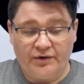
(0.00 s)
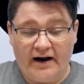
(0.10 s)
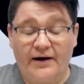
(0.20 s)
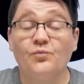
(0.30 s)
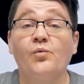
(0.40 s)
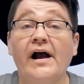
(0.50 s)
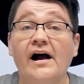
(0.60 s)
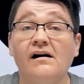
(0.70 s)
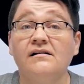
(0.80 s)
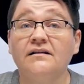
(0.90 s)
right,
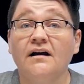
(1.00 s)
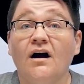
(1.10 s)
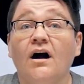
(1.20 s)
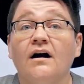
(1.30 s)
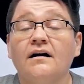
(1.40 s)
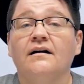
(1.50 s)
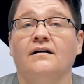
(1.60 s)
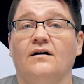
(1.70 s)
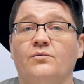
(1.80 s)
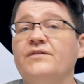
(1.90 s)
well,
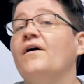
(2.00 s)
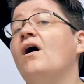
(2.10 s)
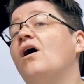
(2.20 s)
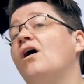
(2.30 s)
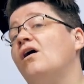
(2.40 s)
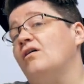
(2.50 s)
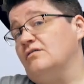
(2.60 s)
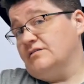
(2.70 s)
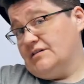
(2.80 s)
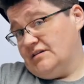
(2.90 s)
we've
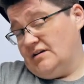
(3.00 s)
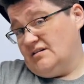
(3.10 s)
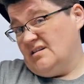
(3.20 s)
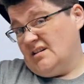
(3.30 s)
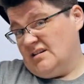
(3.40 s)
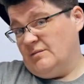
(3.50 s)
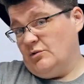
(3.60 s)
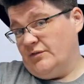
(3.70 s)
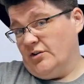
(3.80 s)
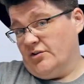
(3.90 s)
all seen the Disney
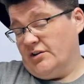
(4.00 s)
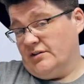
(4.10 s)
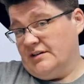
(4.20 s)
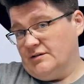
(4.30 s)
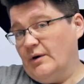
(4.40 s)
movie Hercules.